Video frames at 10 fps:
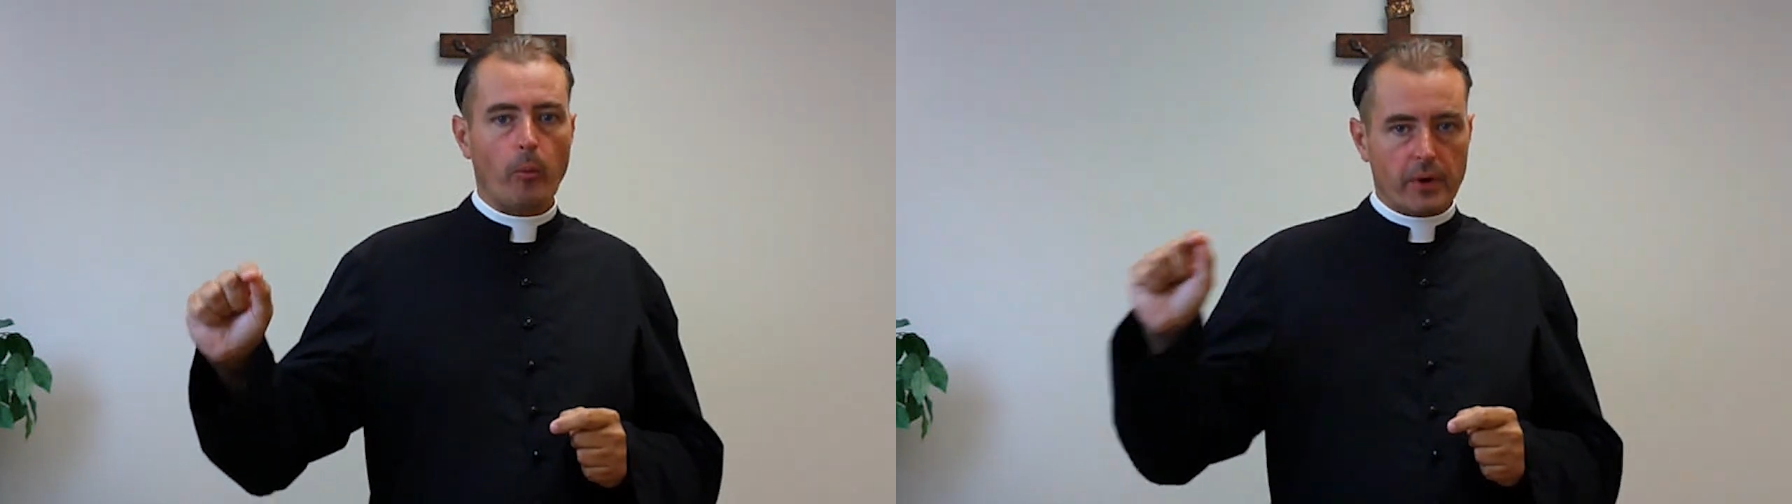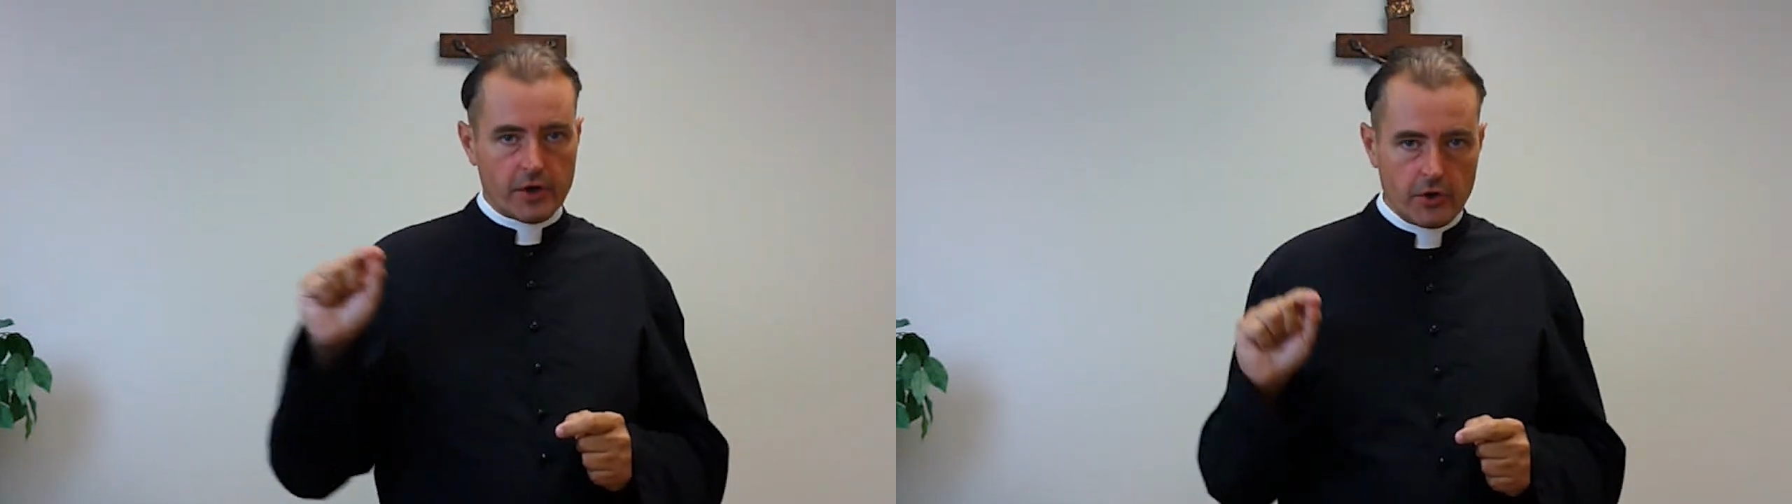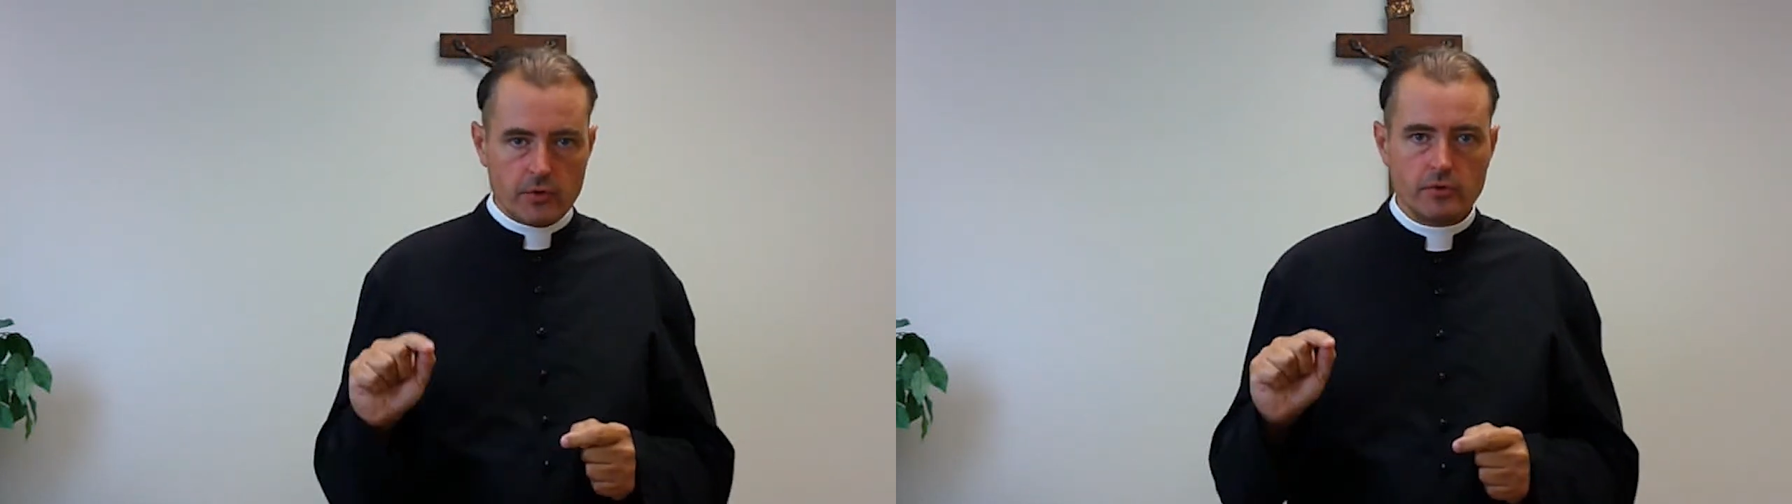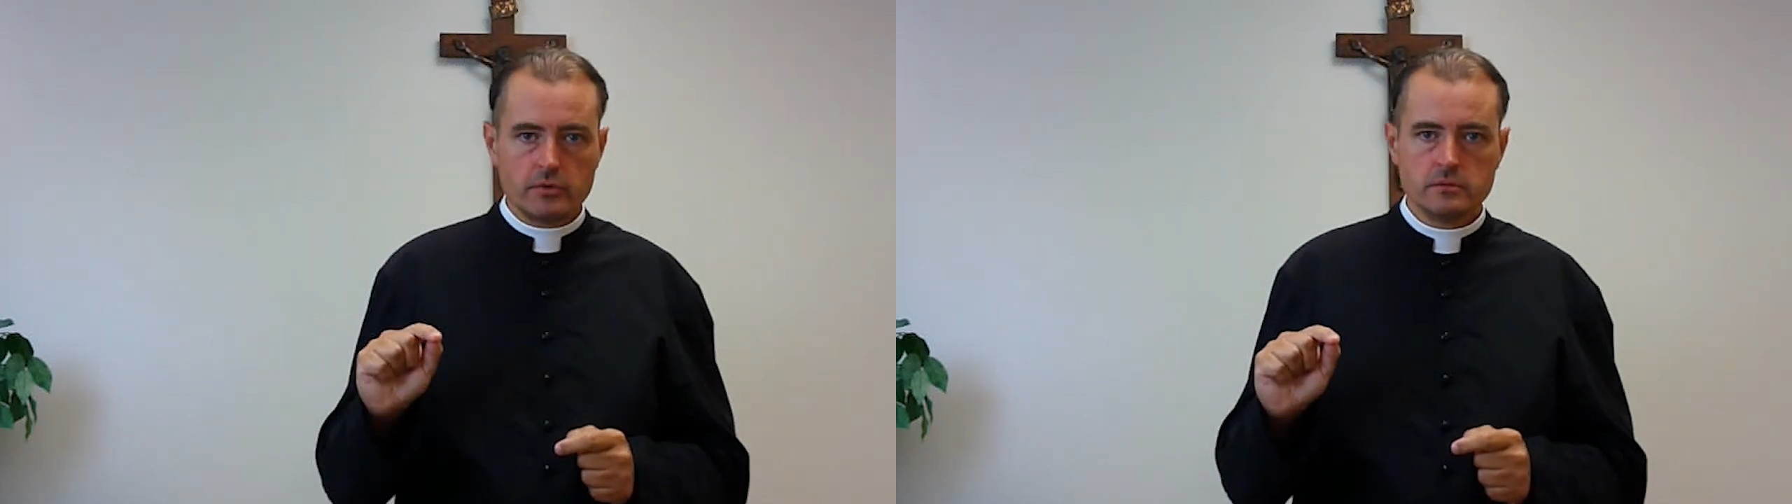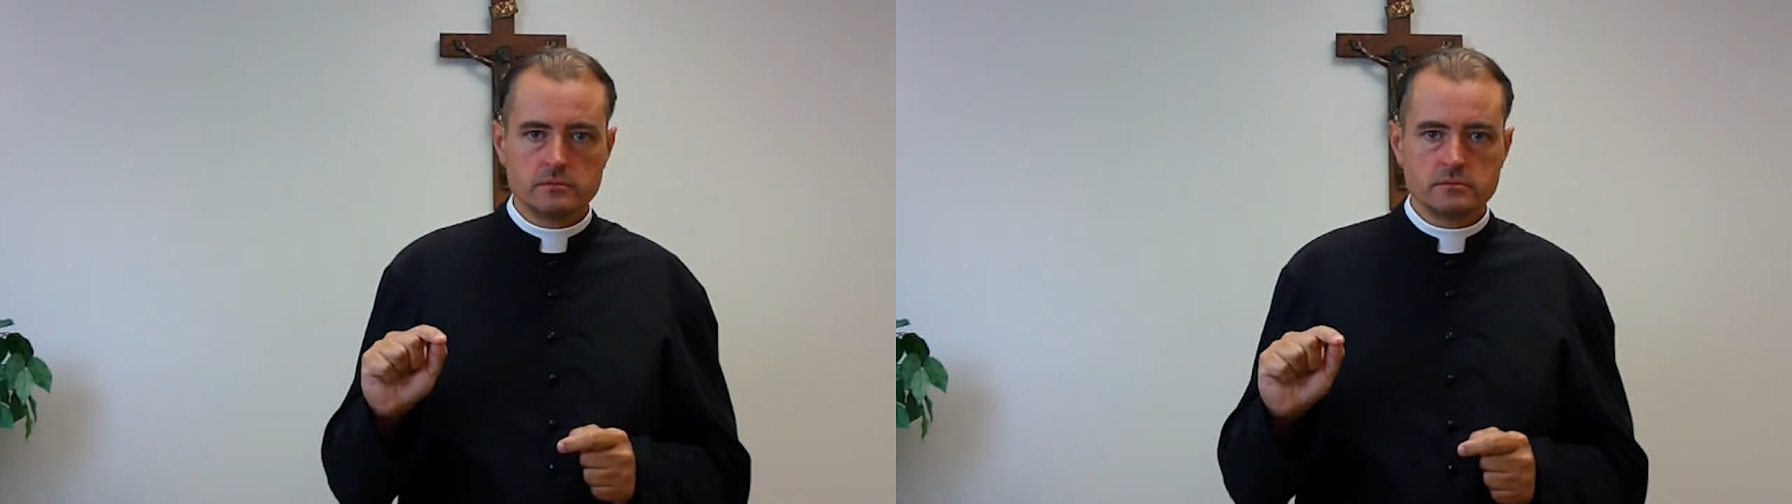
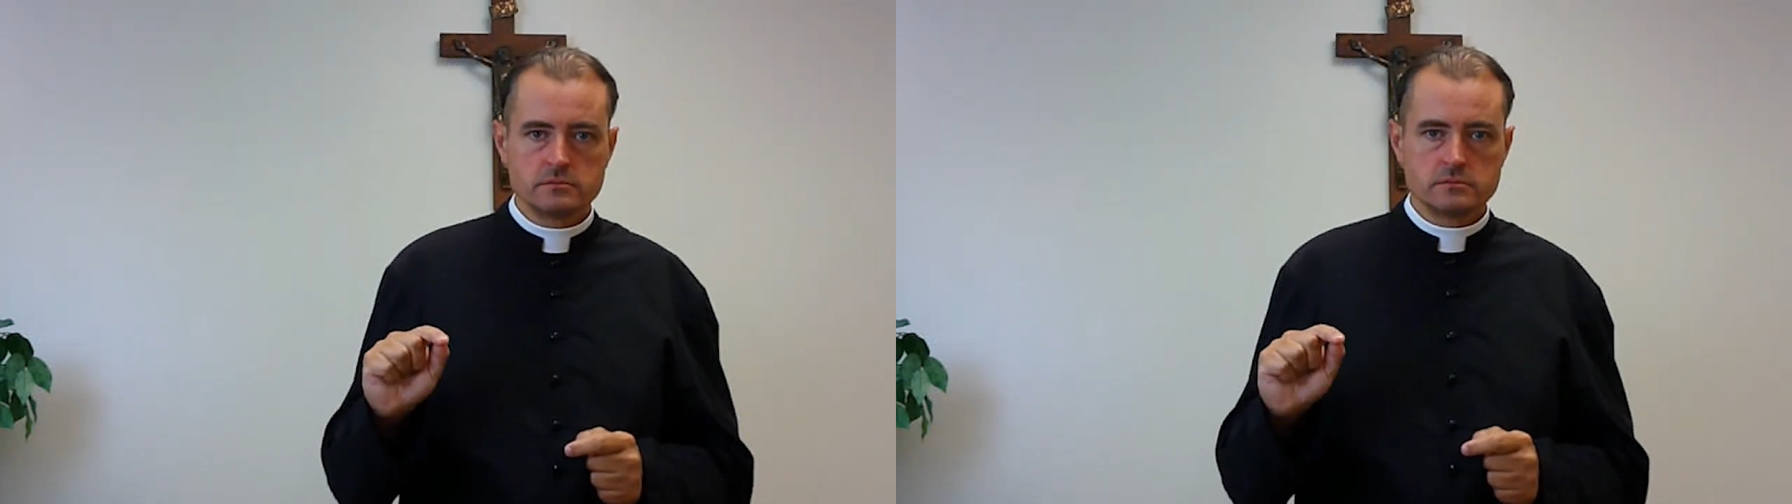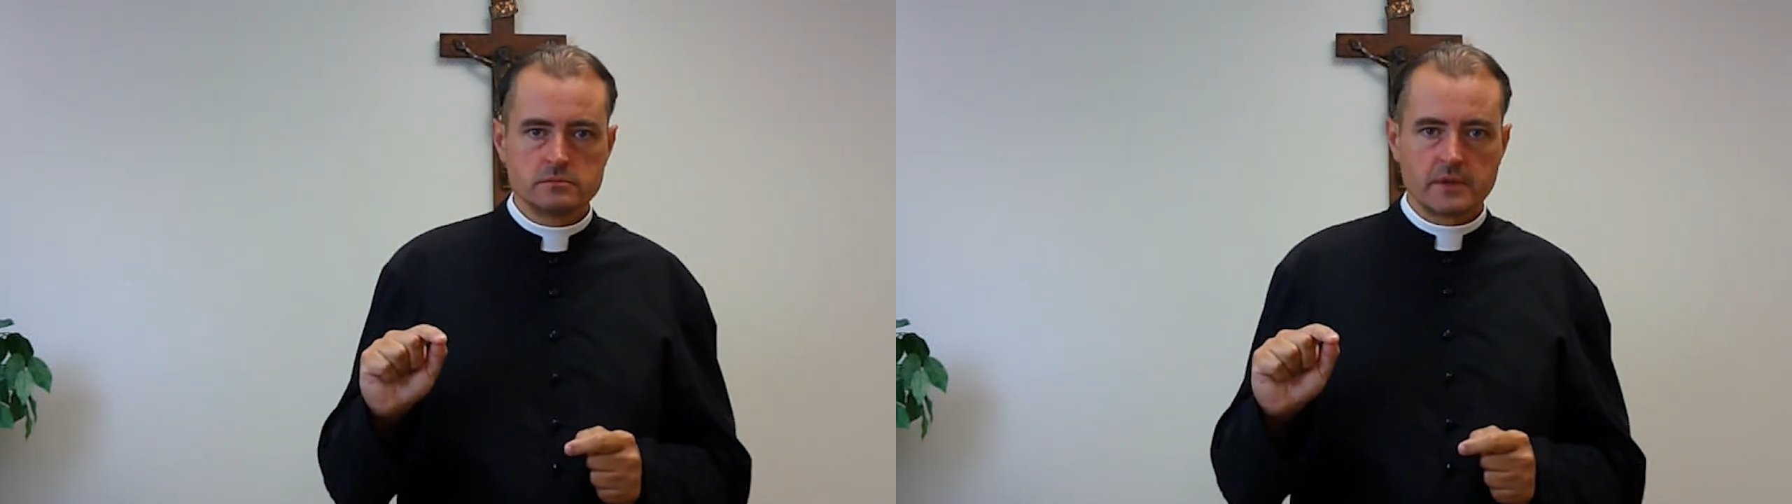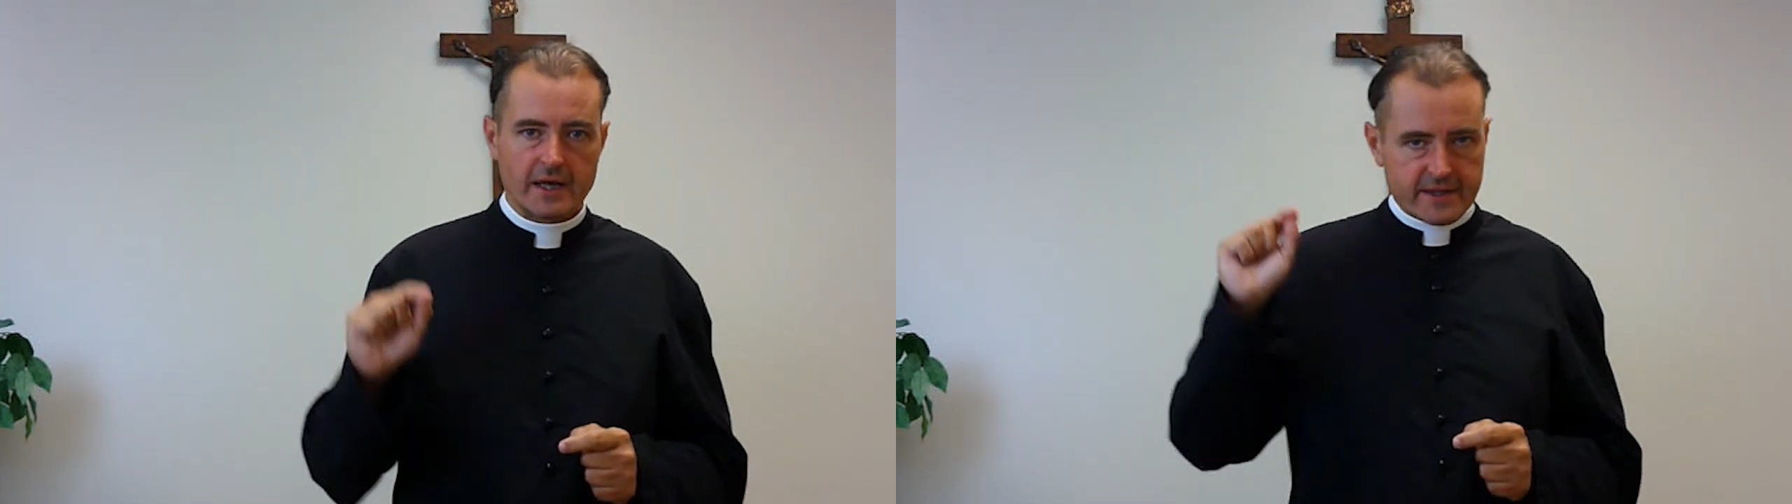you and